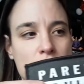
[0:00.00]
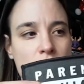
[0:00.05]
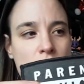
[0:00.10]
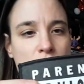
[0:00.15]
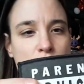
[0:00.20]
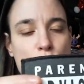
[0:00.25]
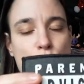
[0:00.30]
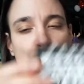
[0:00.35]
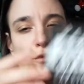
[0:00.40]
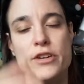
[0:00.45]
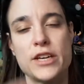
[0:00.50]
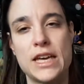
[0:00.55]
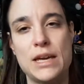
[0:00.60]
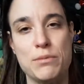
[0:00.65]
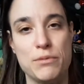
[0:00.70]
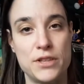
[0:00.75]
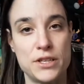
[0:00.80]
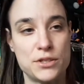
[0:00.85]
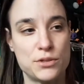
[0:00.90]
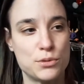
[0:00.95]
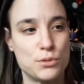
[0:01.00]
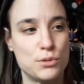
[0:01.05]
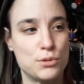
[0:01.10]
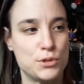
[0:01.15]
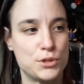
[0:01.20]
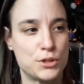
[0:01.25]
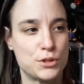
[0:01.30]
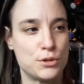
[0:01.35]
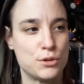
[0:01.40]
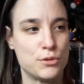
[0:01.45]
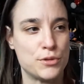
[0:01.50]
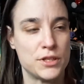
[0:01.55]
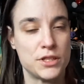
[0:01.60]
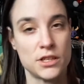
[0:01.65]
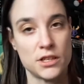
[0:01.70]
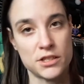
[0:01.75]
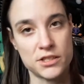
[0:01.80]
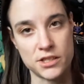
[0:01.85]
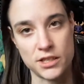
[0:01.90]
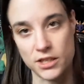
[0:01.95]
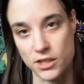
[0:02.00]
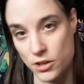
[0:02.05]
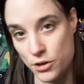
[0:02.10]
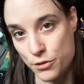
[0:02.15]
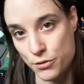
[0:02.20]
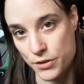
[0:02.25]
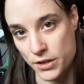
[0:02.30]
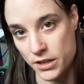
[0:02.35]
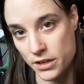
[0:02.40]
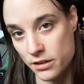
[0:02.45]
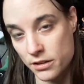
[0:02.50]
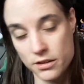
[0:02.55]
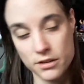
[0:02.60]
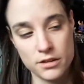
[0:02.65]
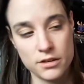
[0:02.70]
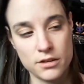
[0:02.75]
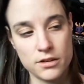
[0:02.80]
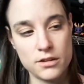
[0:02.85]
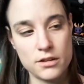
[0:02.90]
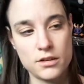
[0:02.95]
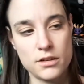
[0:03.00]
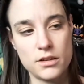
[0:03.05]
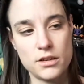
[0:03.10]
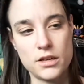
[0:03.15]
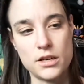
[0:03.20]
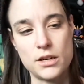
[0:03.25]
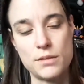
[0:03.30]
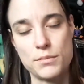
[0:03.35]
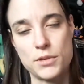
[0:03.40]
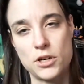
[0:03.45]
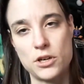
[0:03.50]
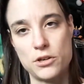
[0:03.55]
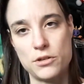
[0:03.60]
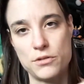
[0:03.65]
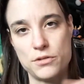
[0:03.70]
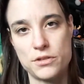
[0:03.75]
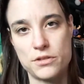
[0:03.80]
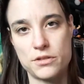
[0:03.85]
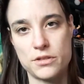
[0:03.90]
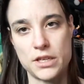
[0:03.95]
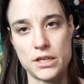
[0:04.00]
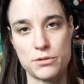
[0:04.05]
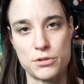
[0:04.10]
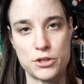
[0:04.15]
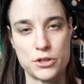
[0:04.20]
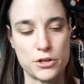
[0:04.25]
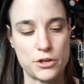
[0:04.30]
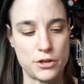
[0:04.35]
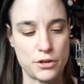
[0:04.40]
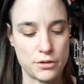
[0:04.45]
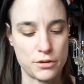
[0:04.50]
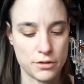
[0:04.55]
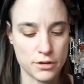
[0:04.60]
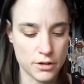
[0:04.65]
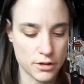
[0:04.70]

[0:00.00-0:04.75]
Don't know if it came with this order or the Dark Side clothing. Clothes that I'll show you,